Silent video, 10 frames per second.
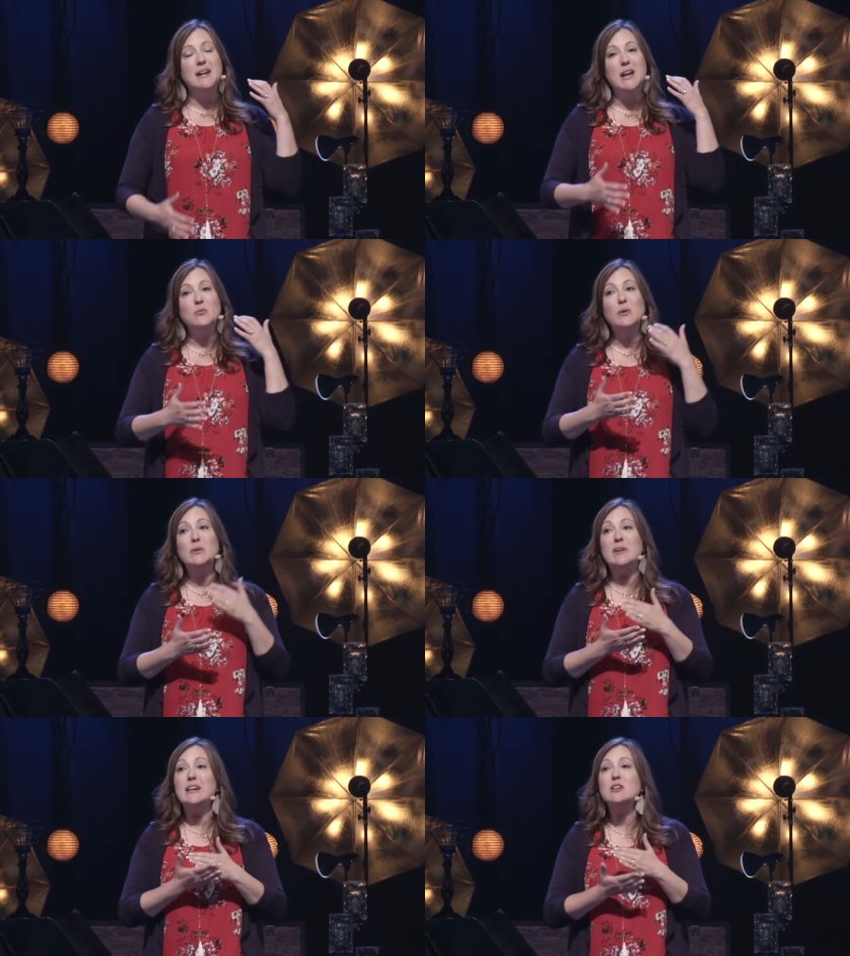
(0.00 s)
and
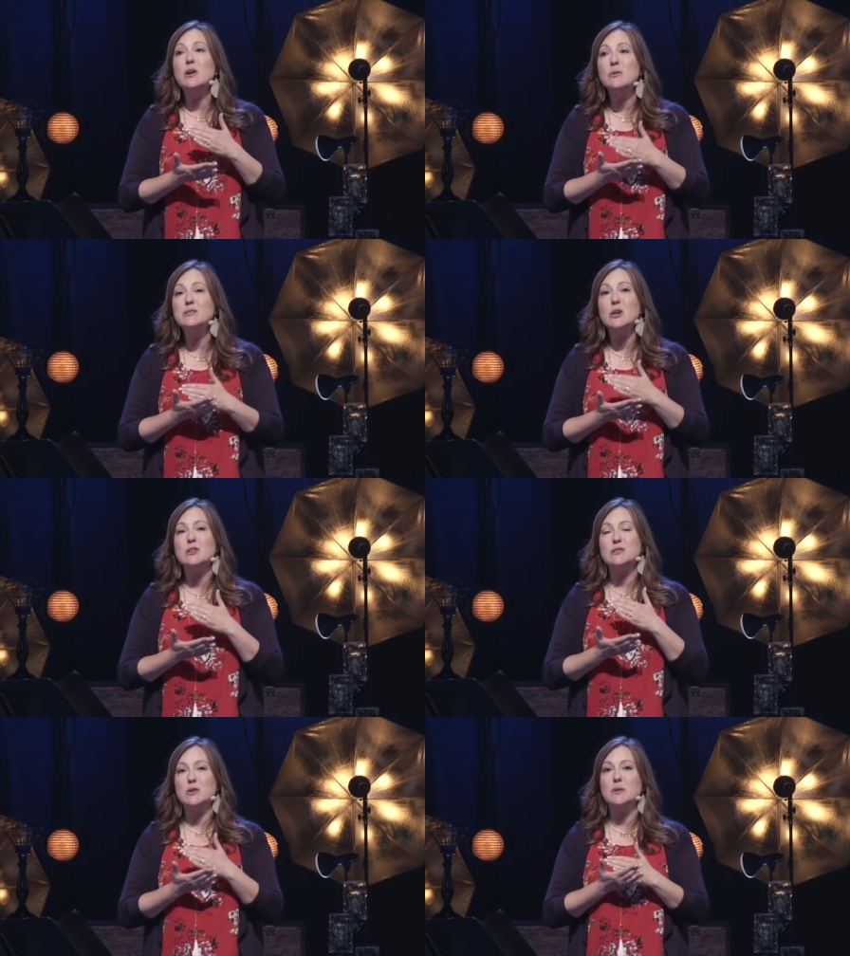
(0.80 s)
when He knows
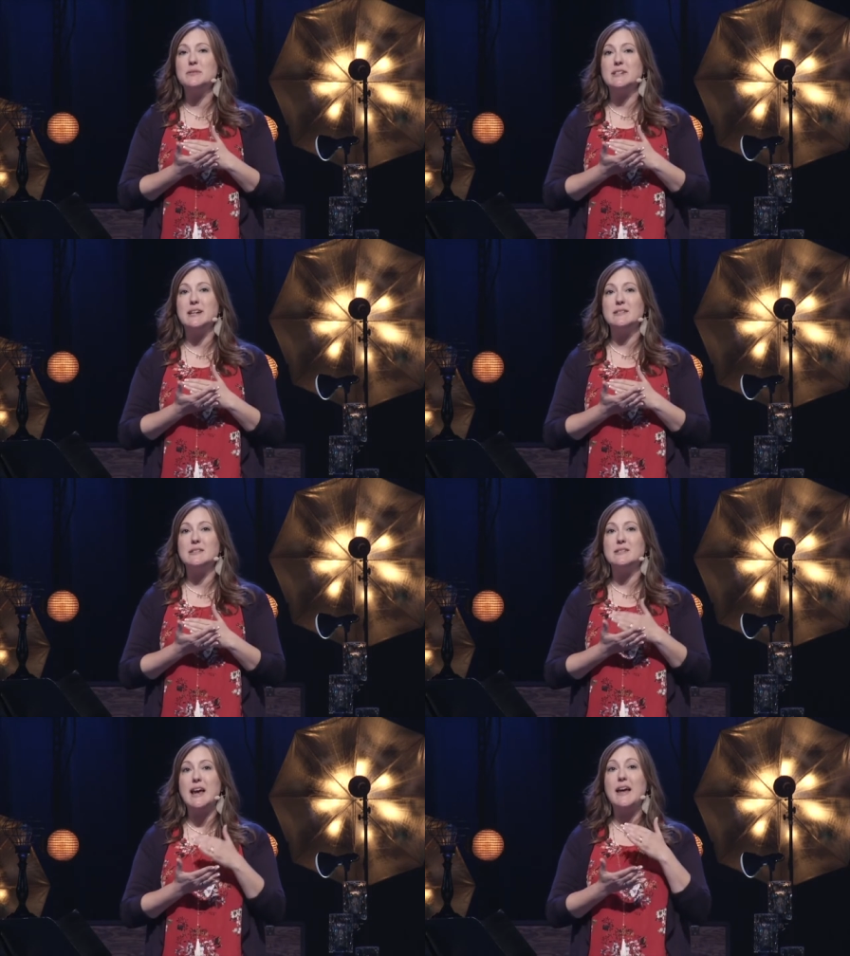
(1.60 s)
our circumstances,